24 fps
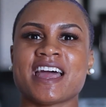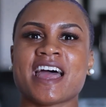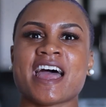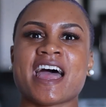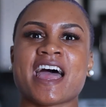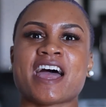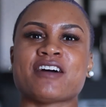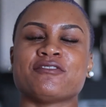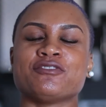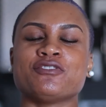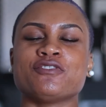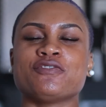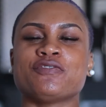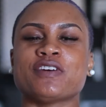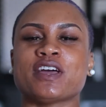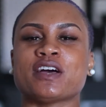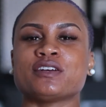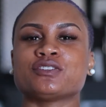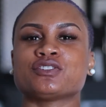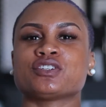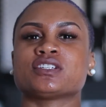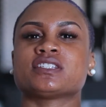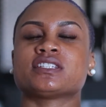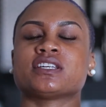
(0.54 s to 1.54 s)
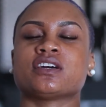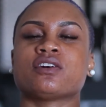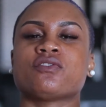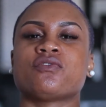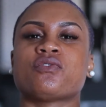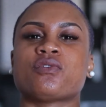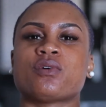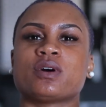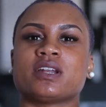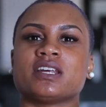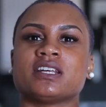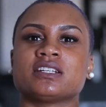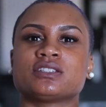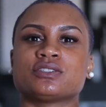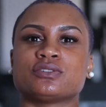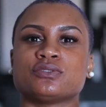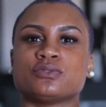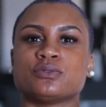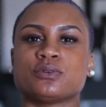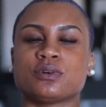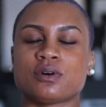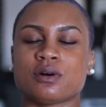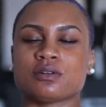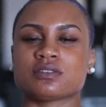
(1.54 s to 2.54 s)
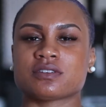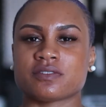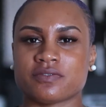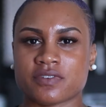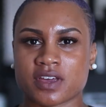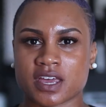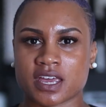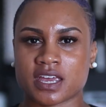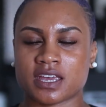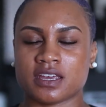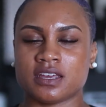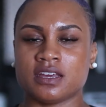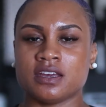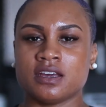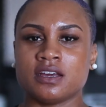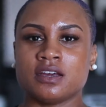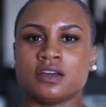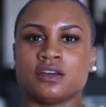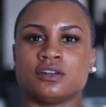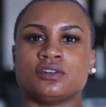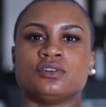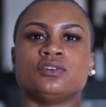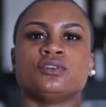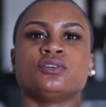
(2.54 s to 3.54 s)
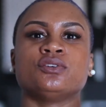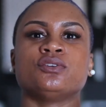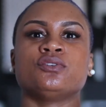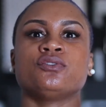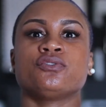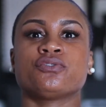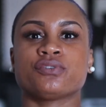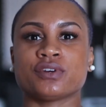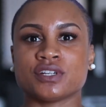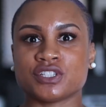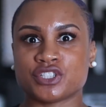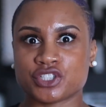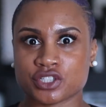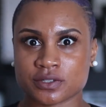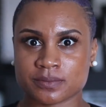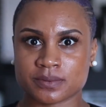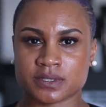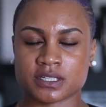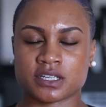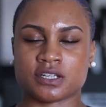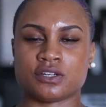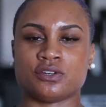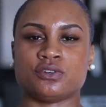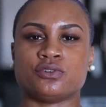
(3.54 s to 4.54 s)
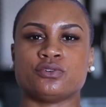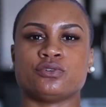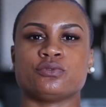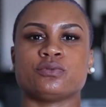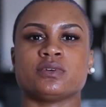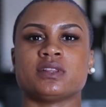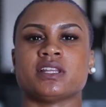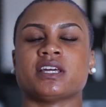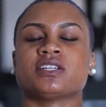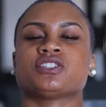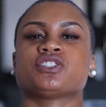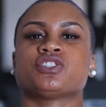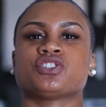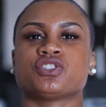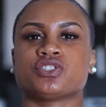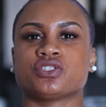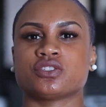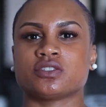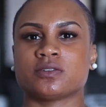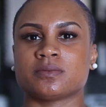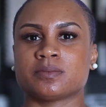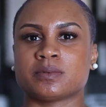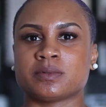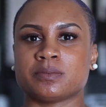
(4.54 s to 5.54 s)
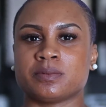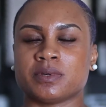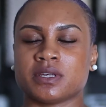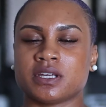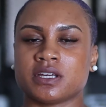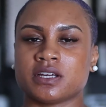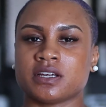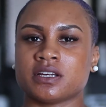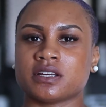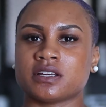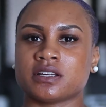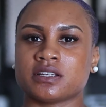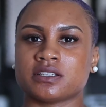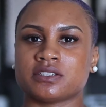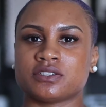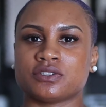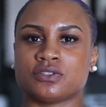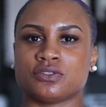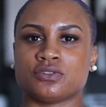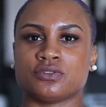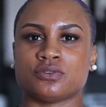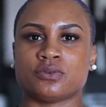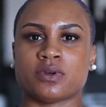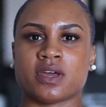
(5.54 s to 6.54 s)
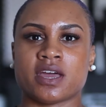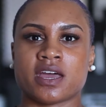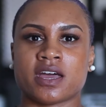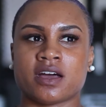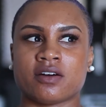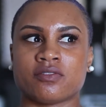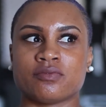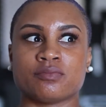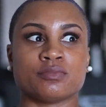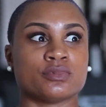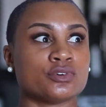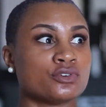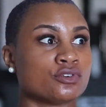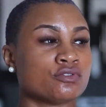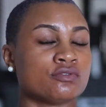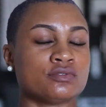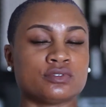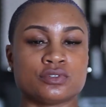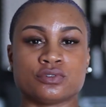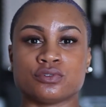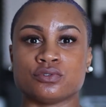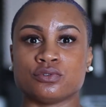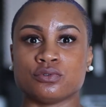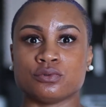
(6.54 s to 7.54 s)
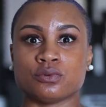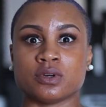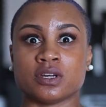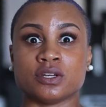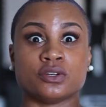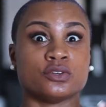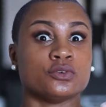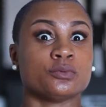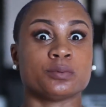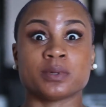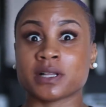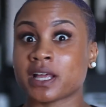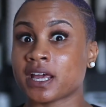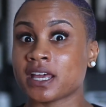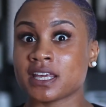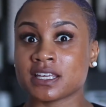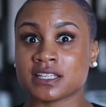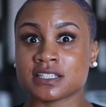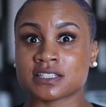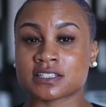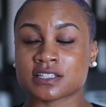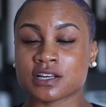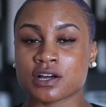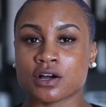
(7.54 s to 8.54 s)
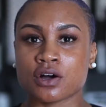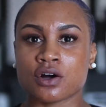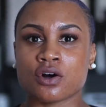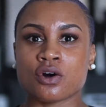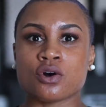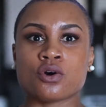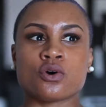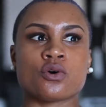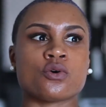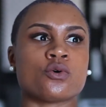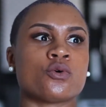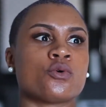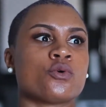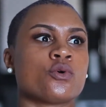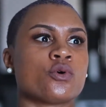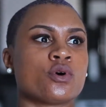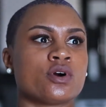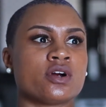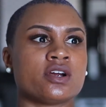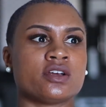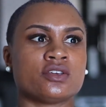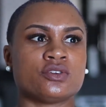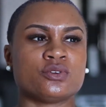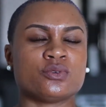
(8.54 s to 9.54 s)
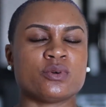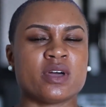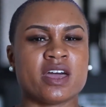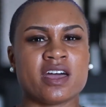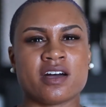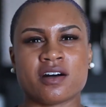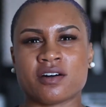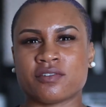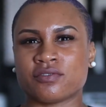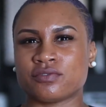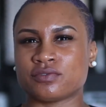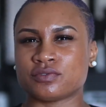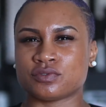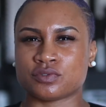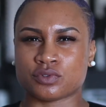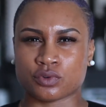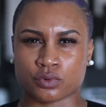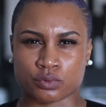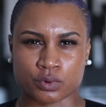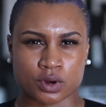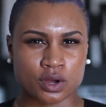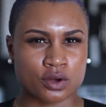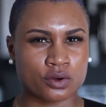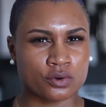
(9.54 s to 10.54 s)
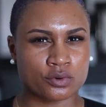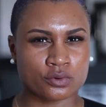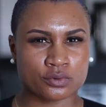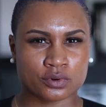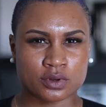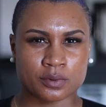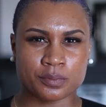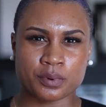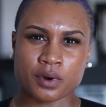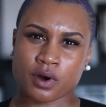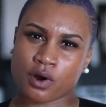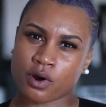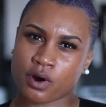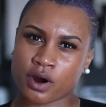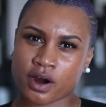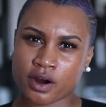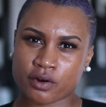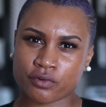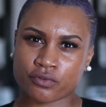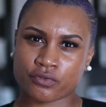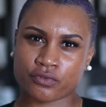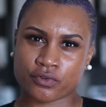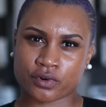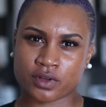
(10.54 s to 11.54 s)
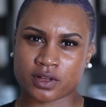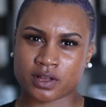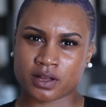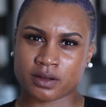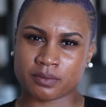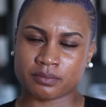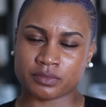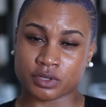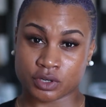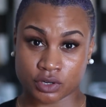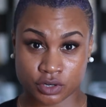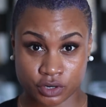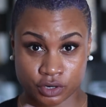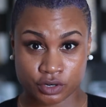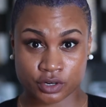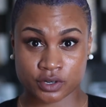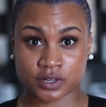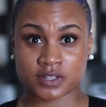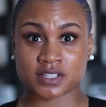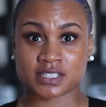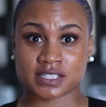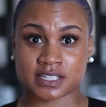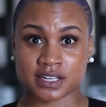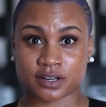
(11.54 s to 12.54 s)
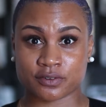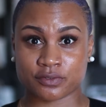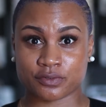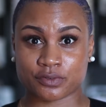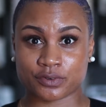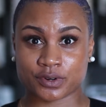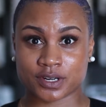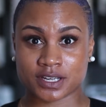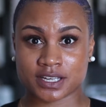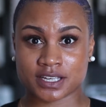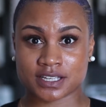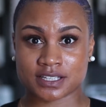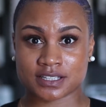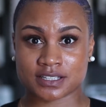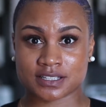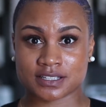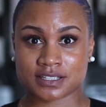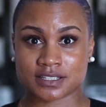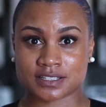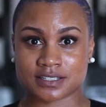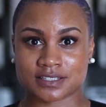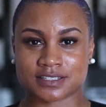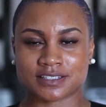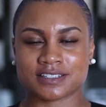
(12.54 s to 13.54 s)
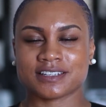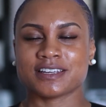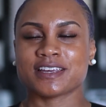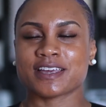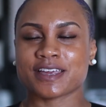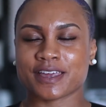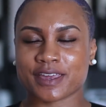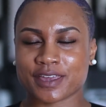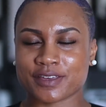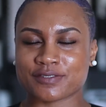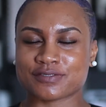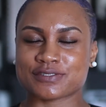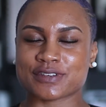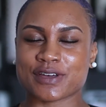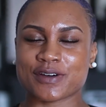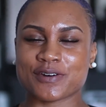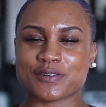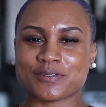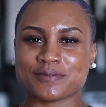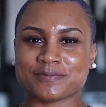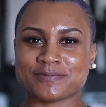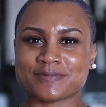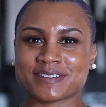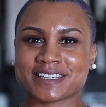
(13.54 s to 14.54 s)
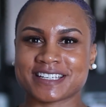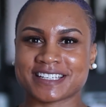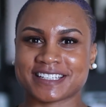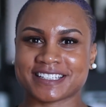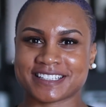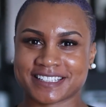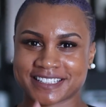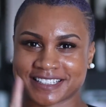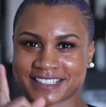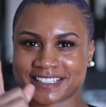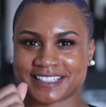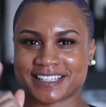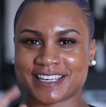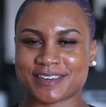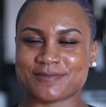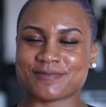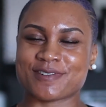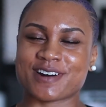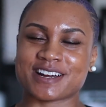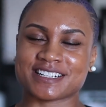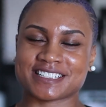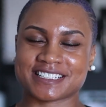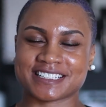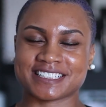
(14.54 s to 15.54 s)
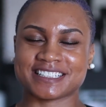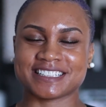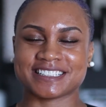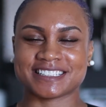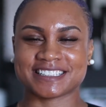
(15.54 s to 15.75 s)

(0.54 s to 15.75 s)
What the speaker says: Have you found yourself wanting to cultivate new friendships and new relationships because you have moved to a new place or you have grown apart from your current set of friends? If so, keep watching.